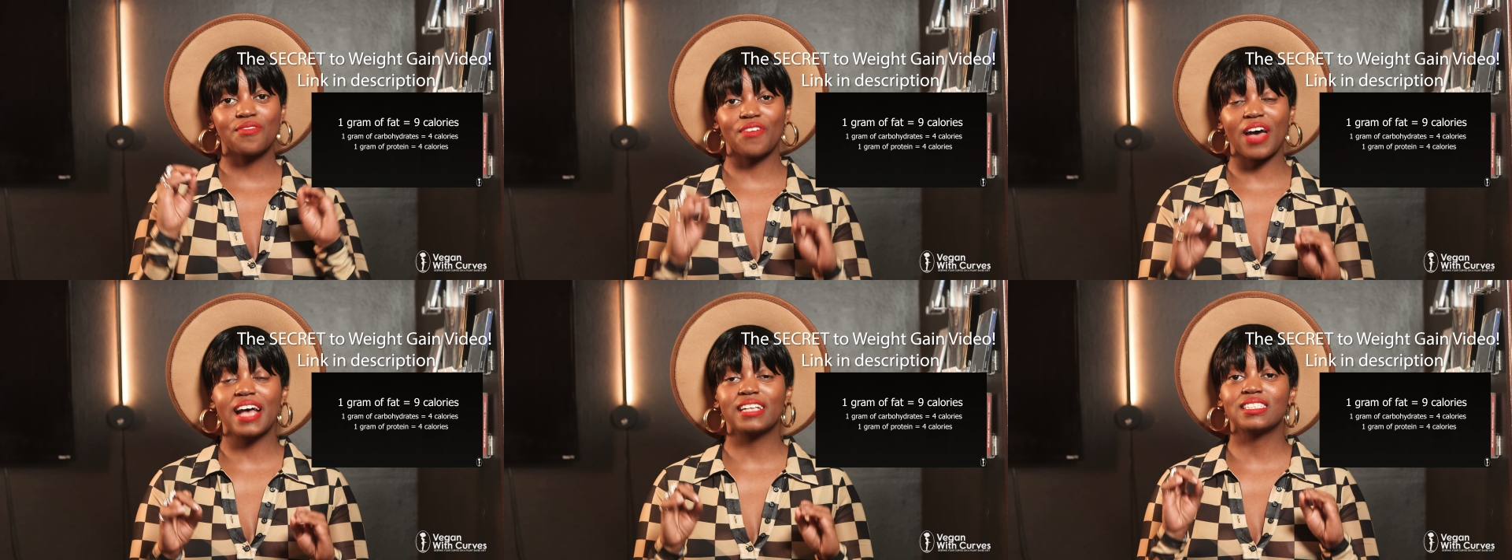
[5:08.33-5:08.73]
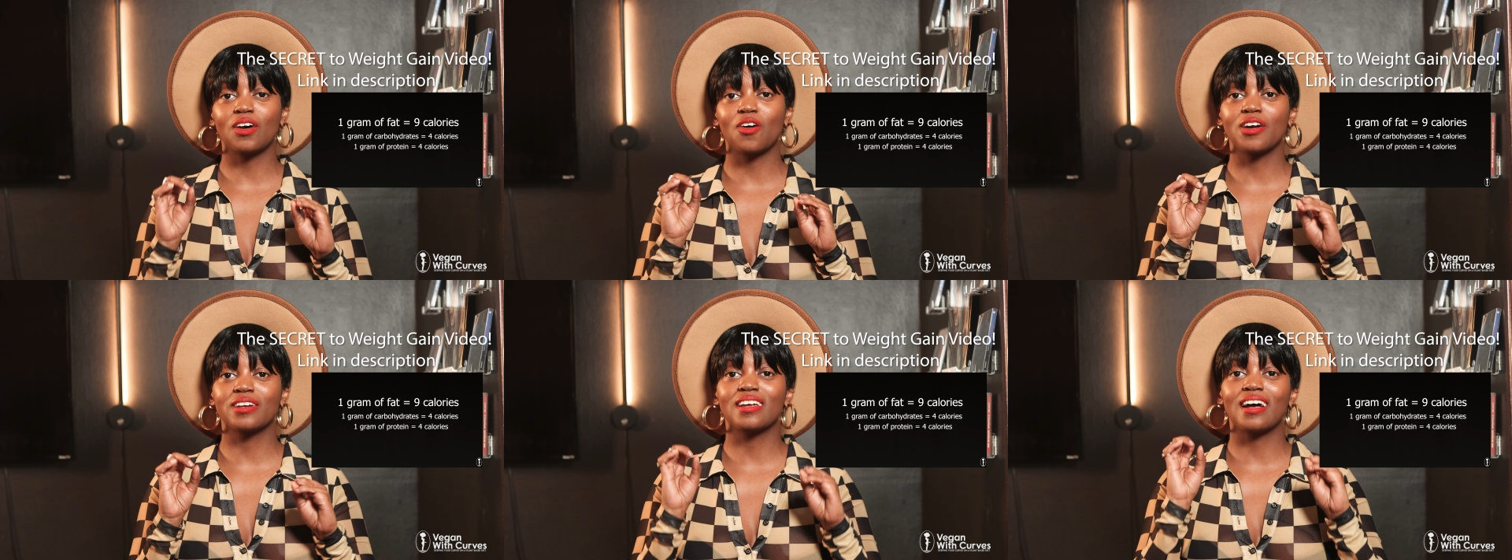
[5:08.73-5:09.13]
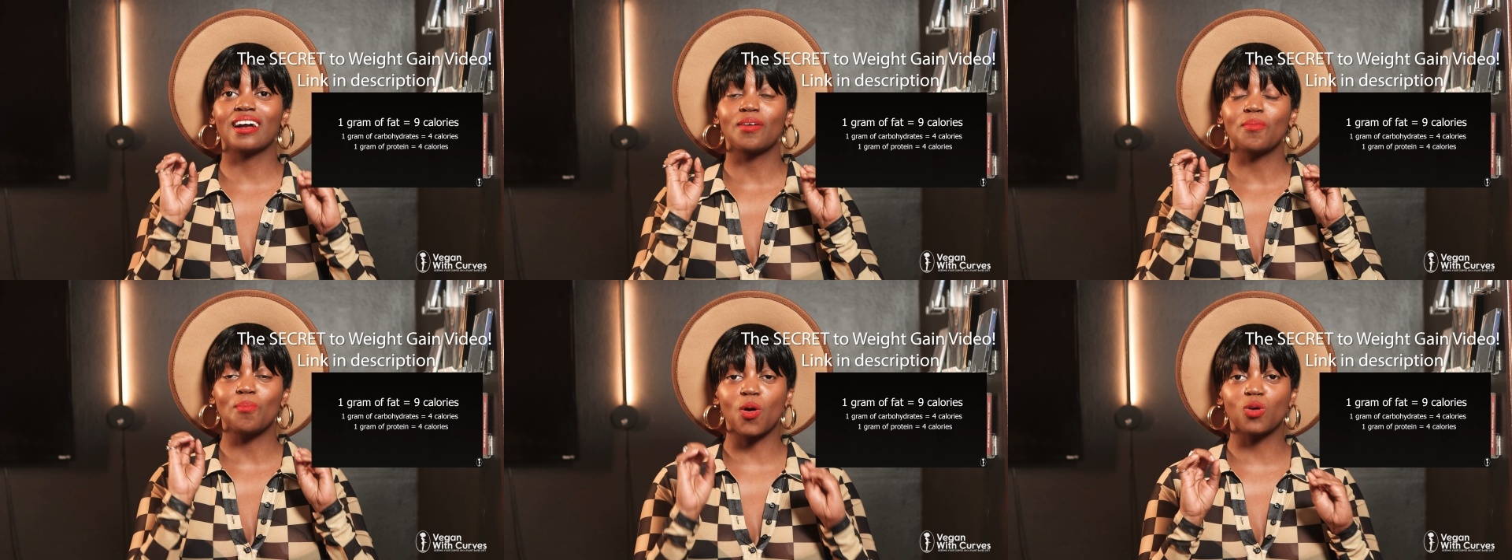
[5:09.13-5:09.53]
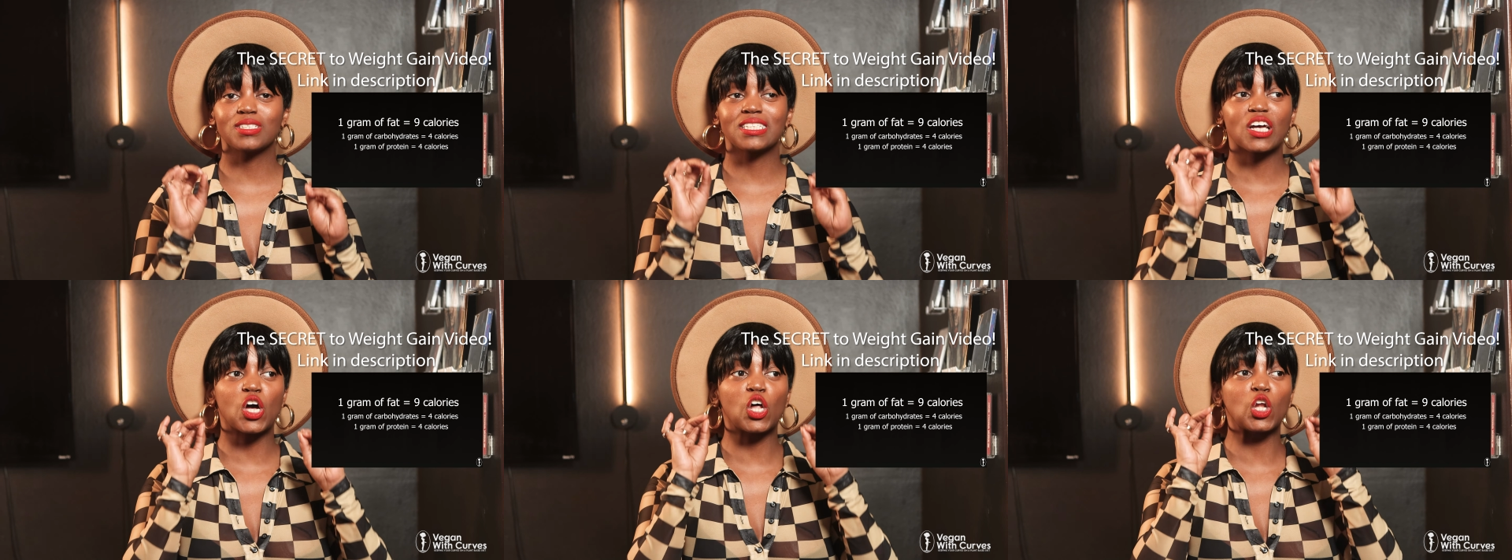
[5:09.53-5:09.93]
fats are the
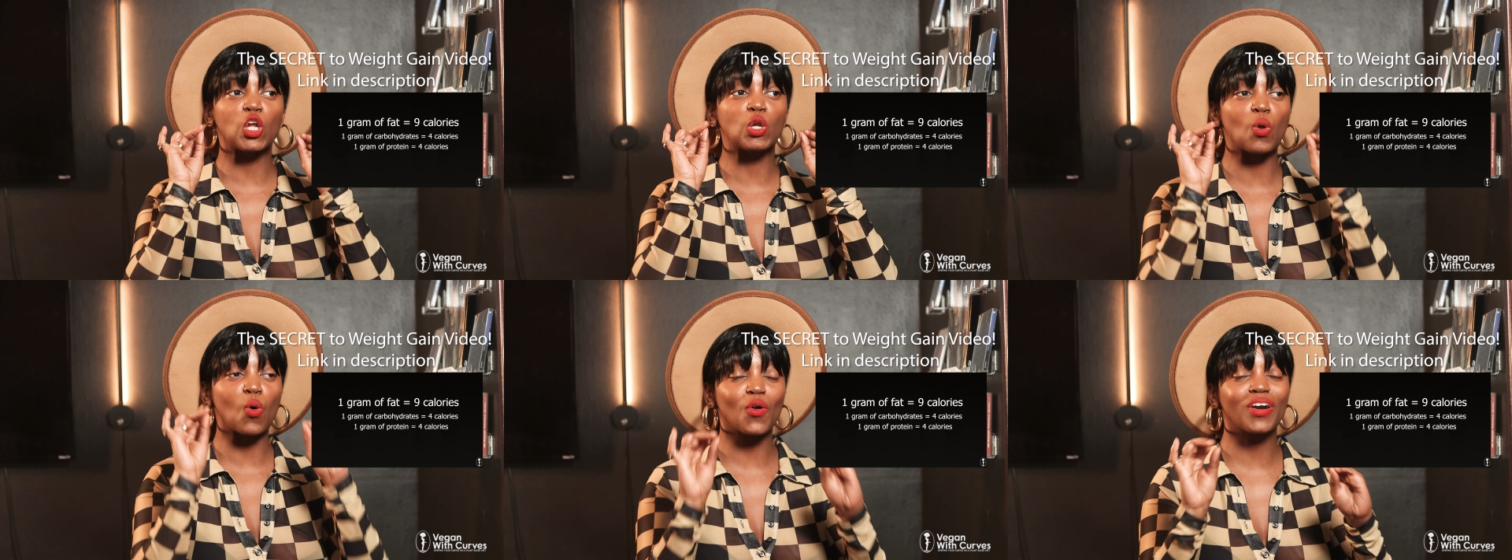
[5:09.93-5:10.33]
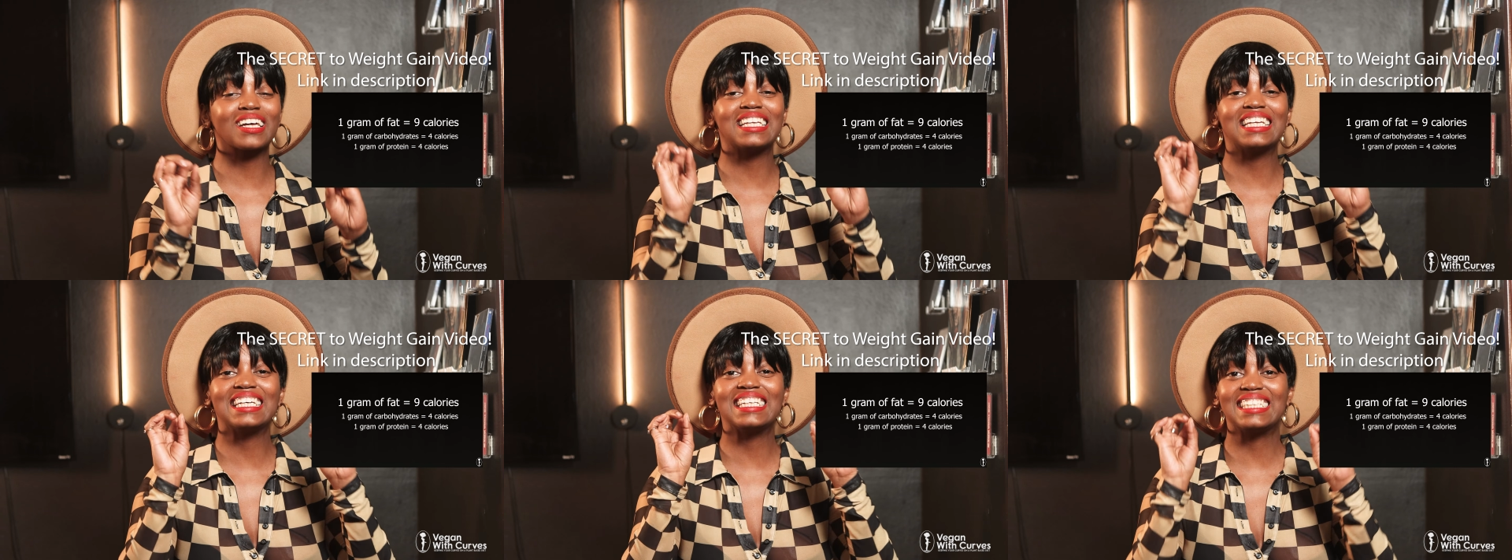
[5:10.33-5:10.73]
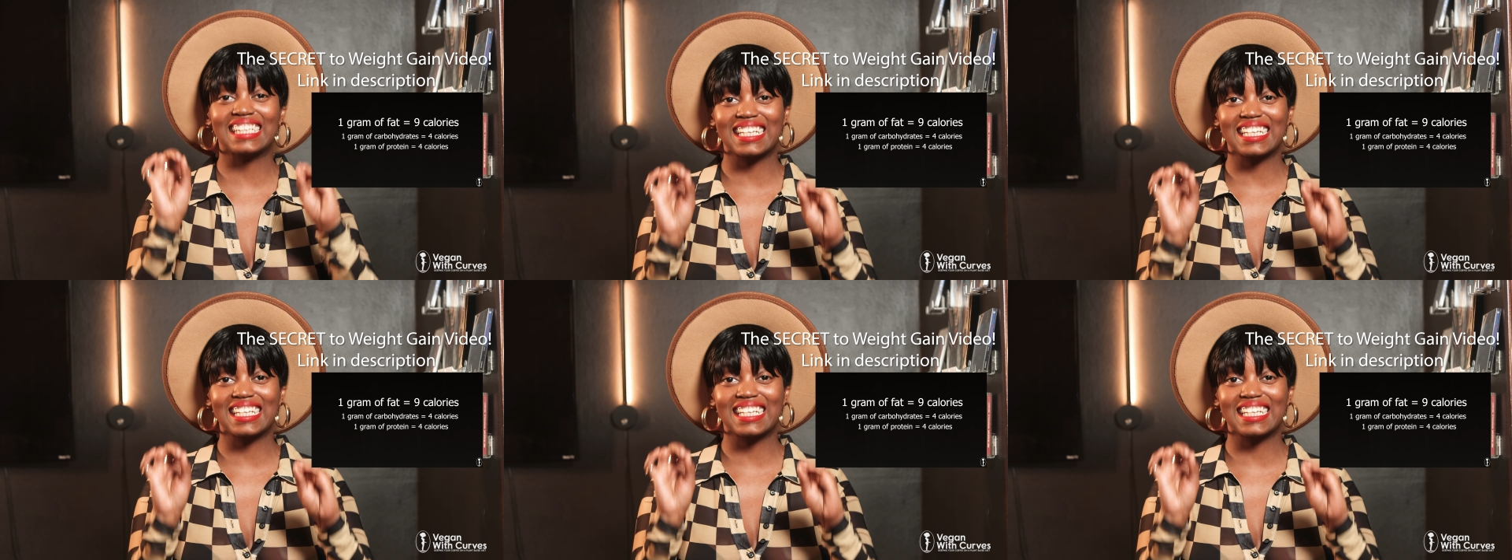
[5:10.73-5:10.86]
most calorically